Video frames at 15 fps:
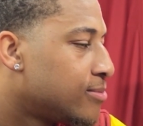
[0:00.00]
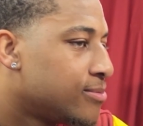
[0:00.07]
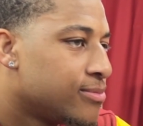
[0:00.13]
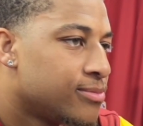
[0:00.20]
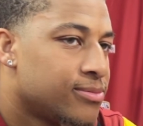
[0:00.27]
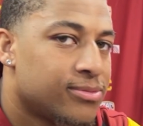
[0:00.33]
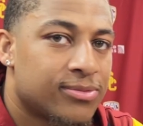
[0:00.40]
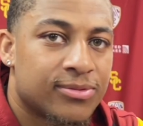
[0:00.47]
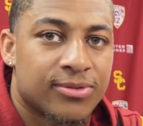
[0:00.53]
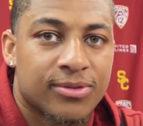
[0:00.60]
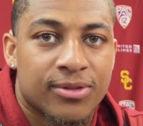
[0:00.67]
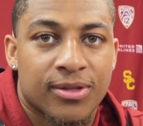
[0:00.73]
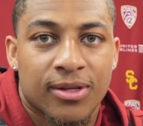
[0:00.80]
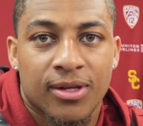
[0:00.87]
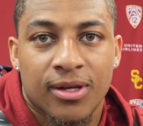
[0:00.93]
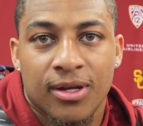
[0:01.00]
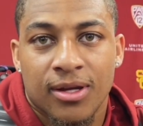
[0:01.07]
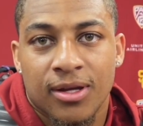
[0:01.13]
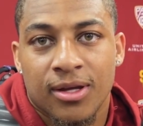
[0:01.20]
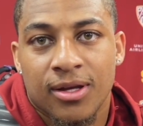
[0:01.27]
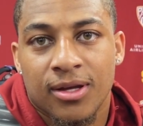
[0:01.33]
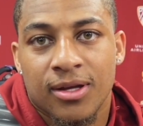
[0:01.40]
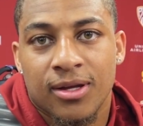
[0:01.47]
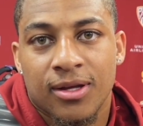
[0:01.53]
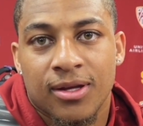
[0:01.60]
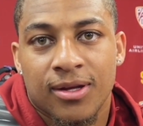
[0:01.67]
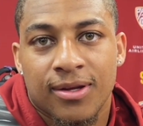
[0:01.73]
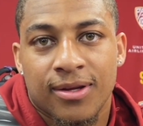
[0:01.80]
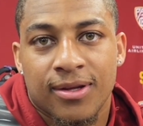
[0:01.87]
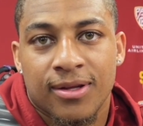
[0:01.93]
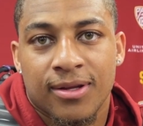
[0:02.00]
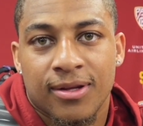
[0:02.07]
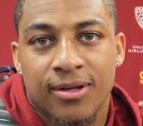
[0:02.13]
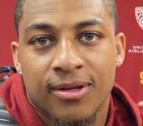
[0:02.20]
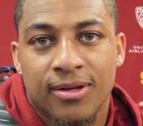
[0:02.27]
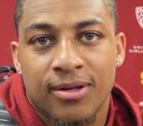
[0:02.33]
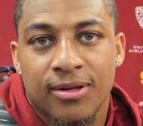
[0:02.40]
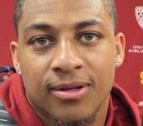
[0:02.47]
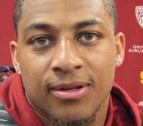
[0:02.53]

Solo seemed to stand out a little bit today.